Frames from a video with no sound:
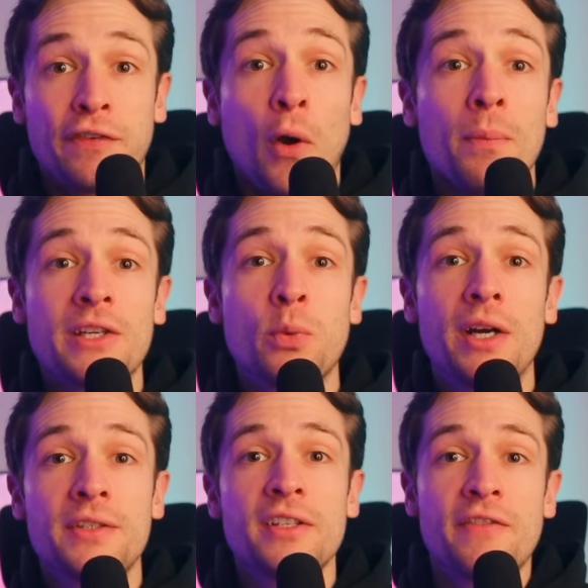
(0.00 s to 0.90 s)
And from this, we
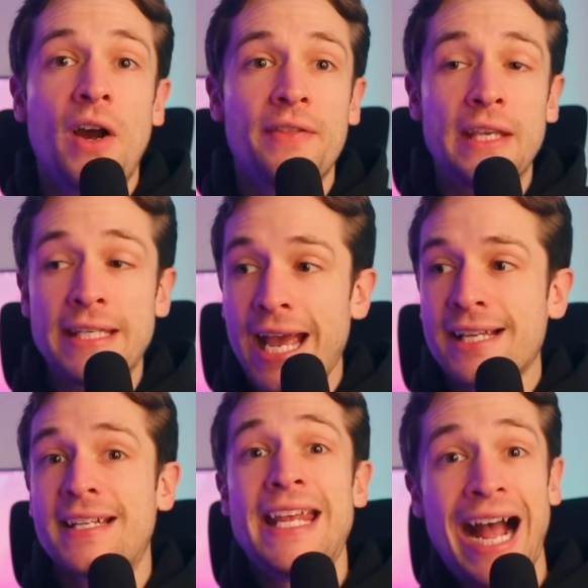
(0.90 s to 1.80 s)
identified that
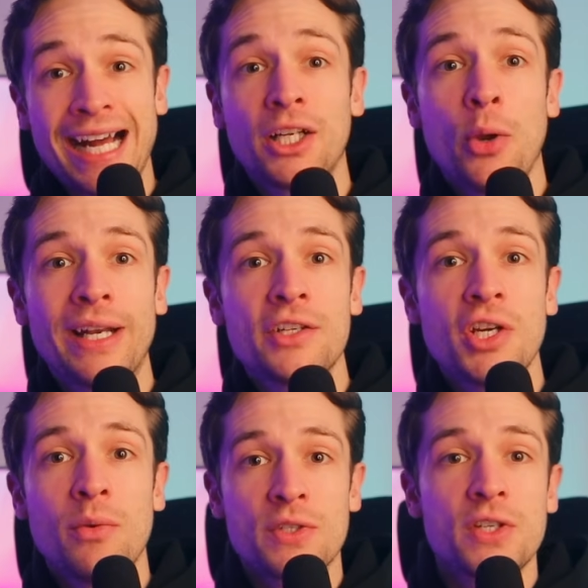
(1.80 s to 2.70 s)
yes, he had low
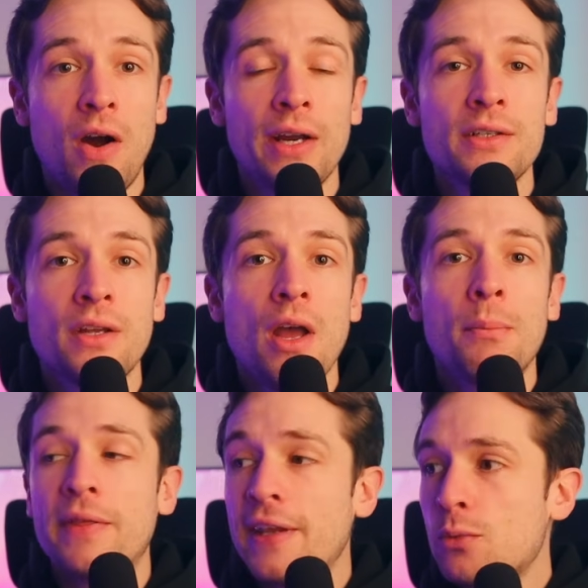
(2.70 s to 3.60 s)
energy and was tired,
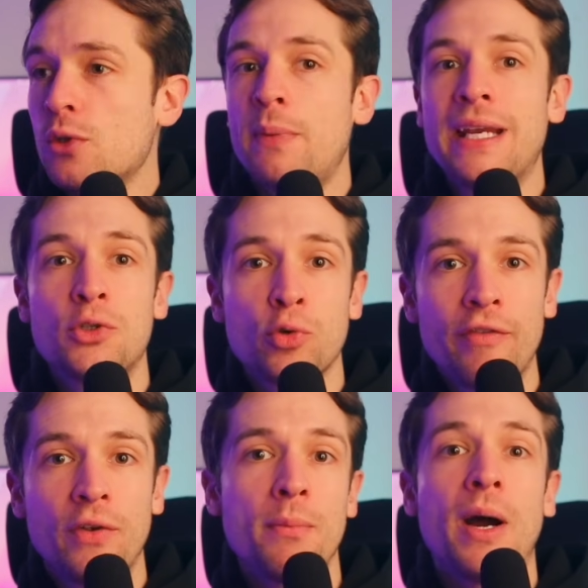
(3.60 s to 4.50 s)
but this was being
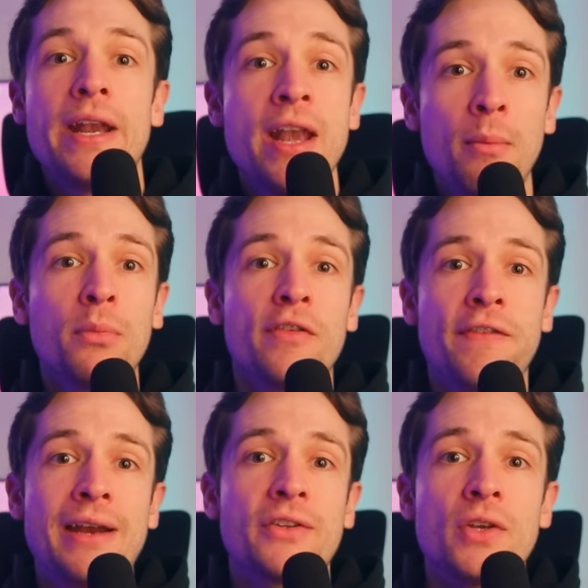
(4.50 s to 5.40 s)
driven by a number of
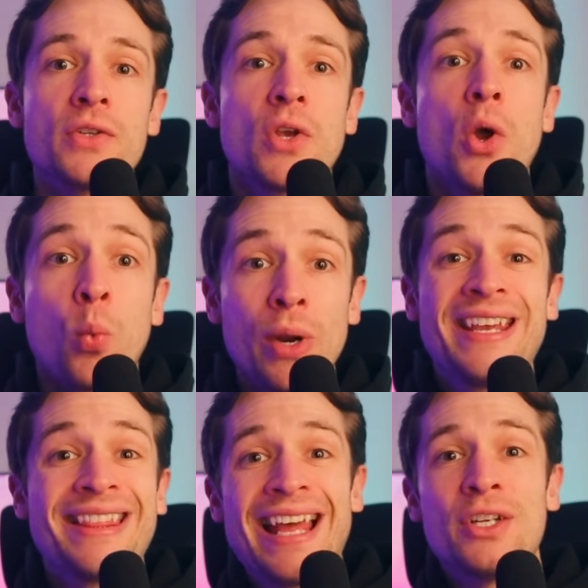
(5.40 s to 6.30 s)
factors we
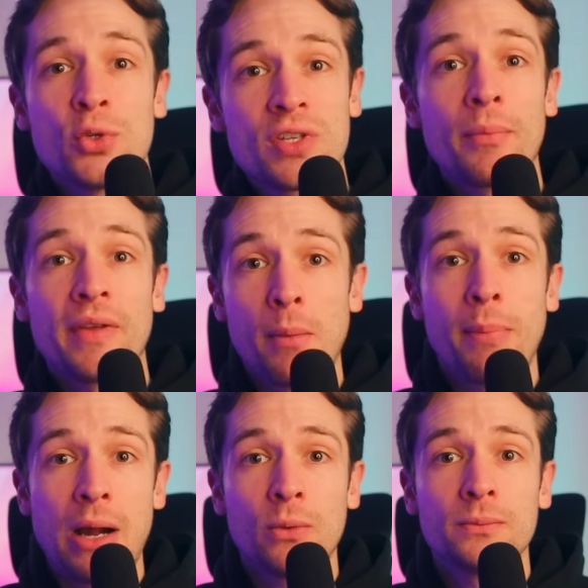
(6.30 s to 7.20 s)
could then do something
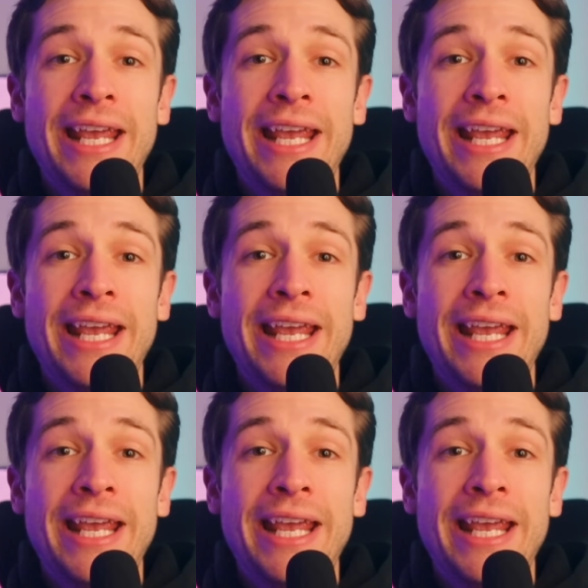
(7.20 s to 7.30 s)
about.